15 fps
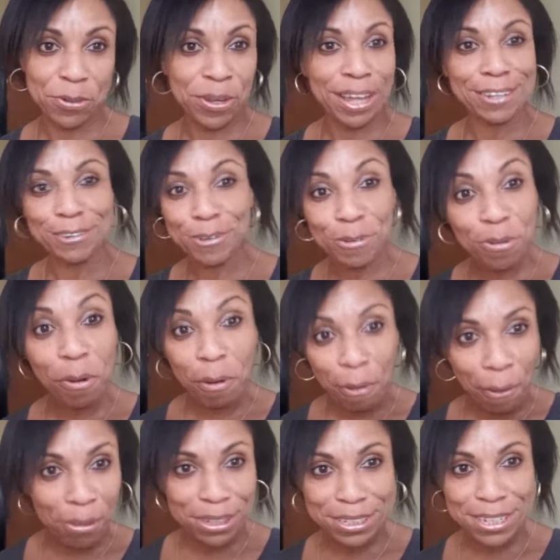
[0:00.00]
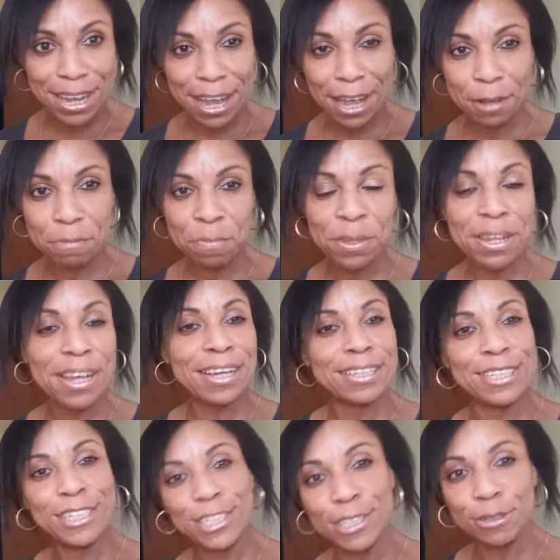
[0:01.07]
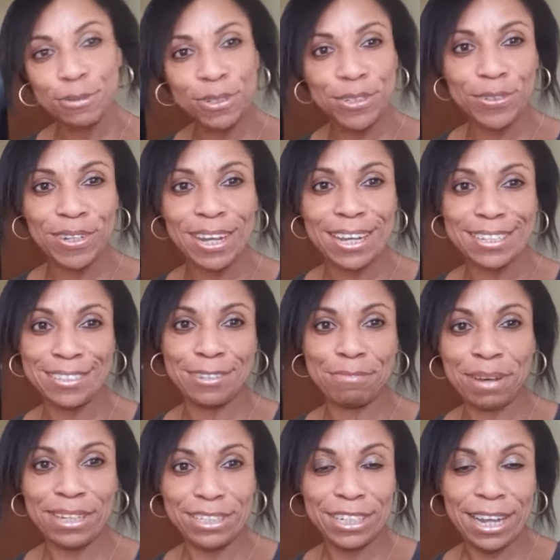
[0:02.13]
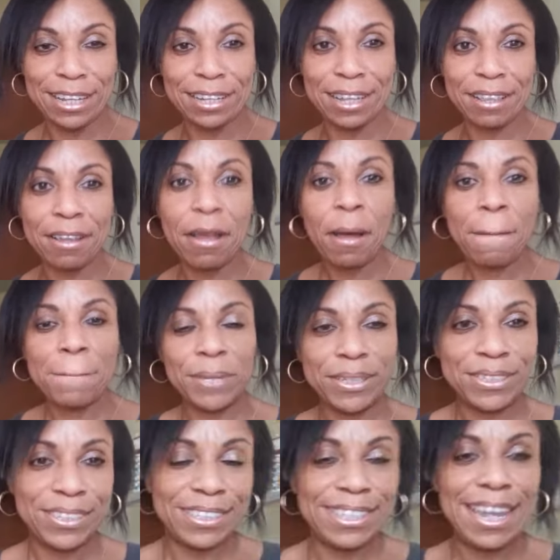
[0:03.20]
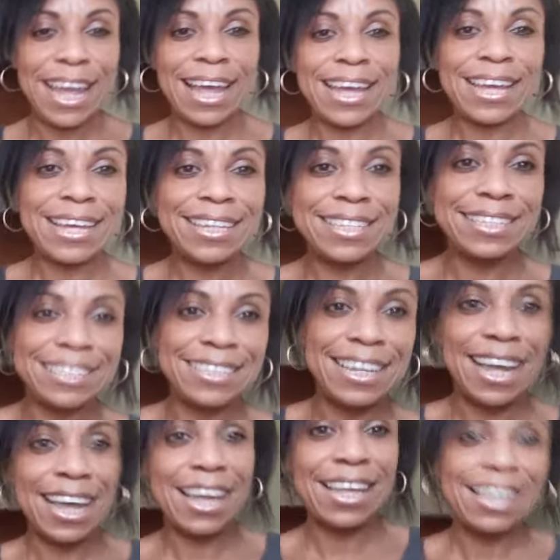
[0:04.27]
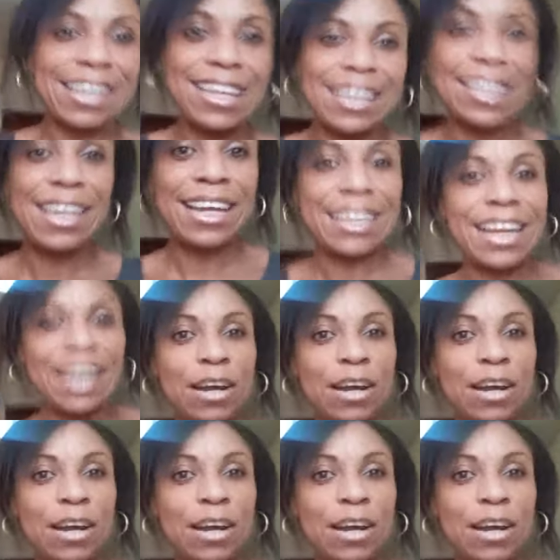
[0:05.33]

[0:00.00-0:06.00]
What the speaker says: I don't cook all the time and share it with you guys on my channel, but today is the day that I